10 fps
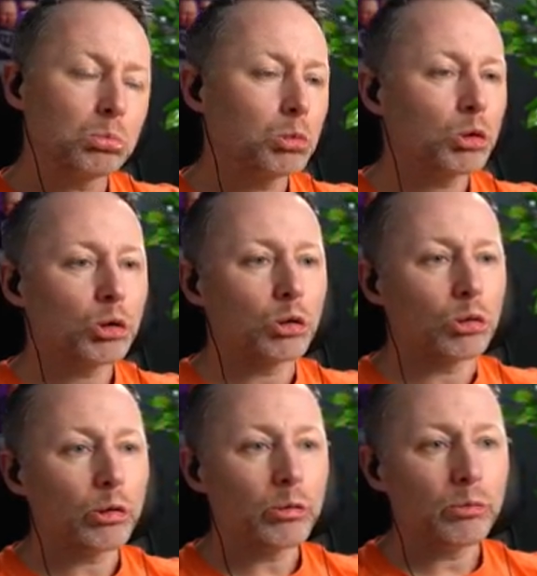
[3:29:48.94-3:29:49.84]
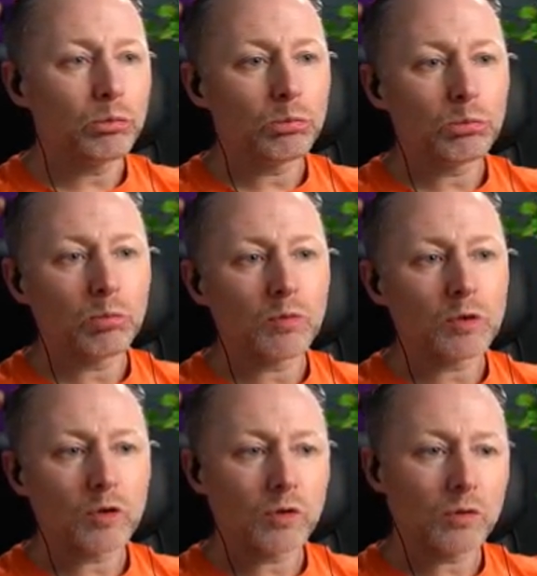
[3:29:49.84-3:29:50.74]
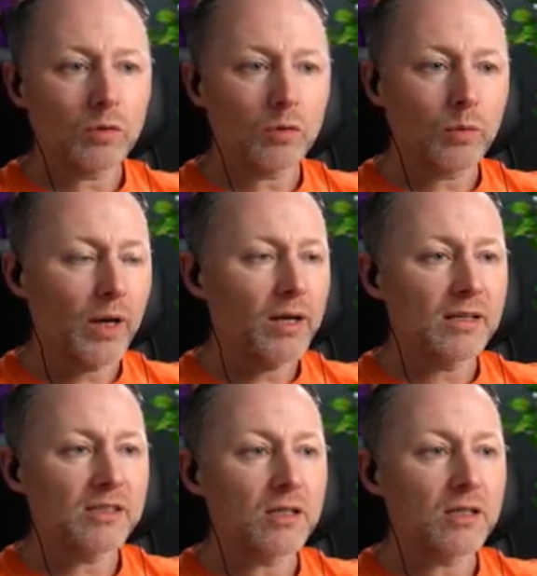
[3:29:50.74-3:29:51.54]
Okie dokie. Where is the